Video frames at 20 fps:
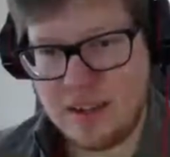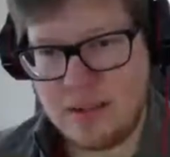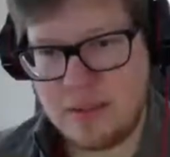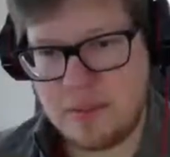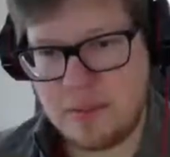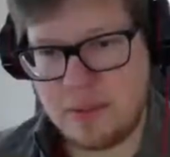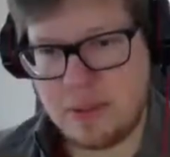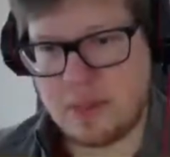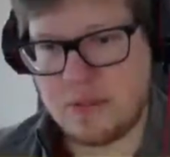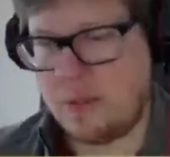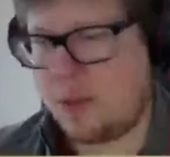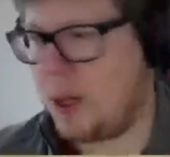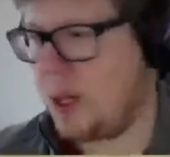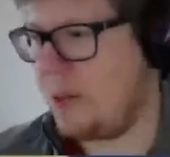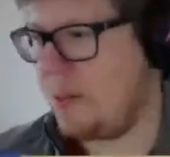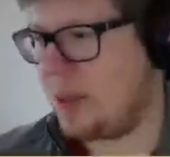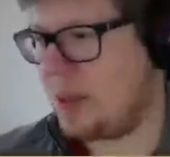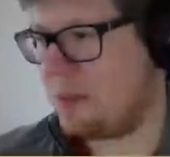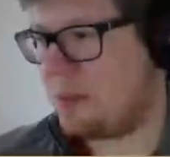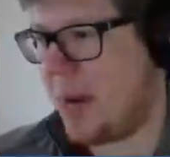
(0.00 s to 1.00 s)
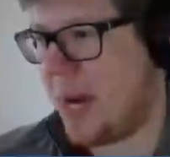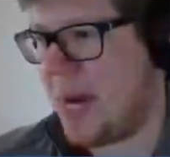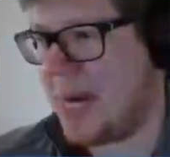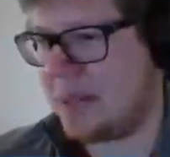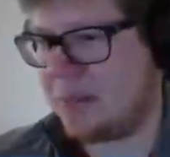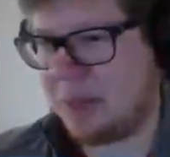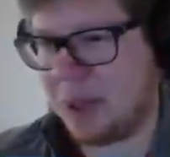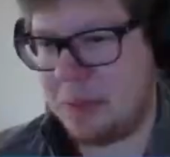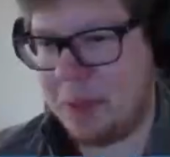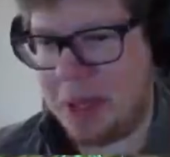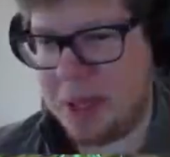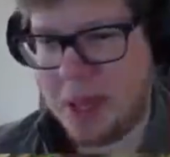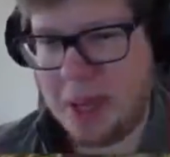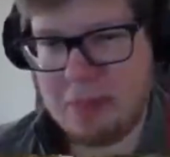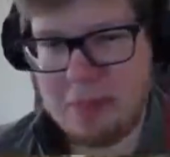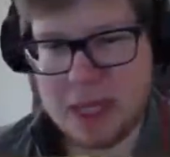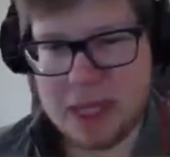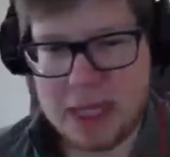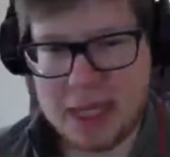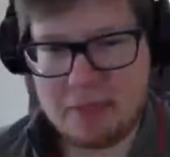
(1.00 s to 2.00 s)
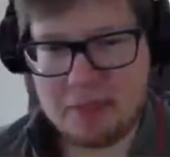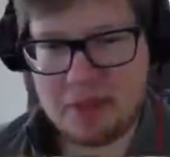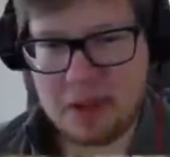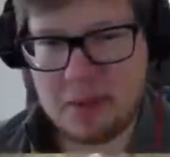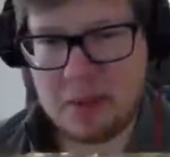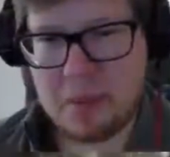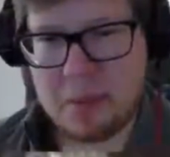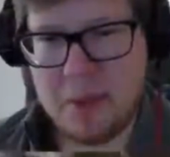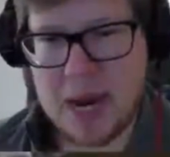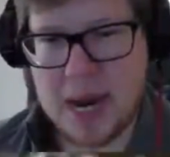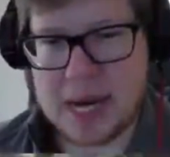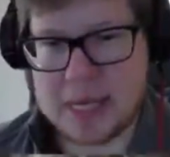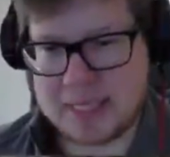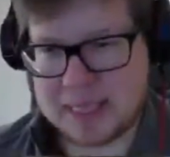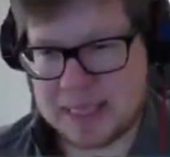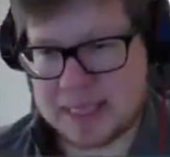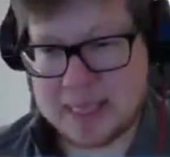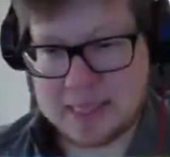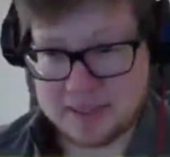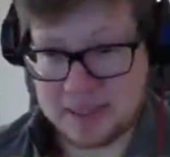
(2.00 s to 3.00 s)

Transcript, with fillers: First one I was bags, but what? Oh my god, I'm dropping bags!